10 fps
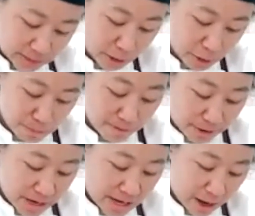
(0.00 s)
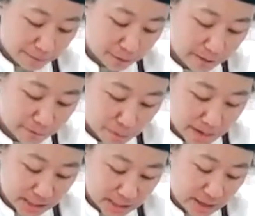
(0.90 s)
So be very careful if you're
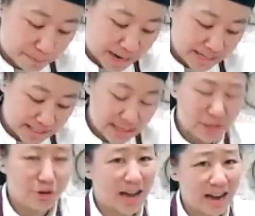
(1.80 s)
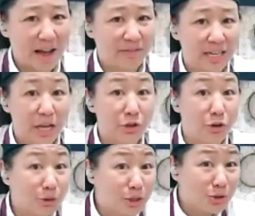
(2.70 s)
baking in a pie tin. You kind of have to get
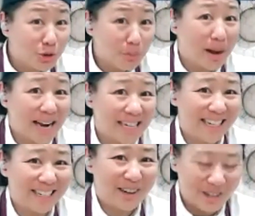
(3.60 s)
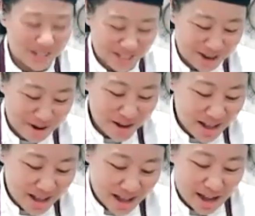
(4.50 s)
used to your pie tin also
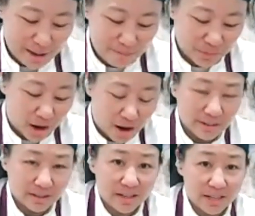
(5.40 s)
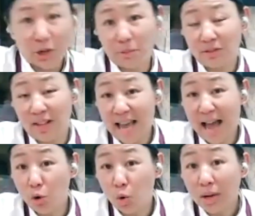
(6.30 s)
in terms of like
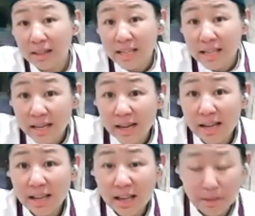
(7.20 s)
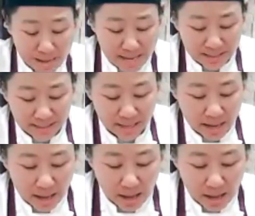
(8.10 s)
how quickly it bakes.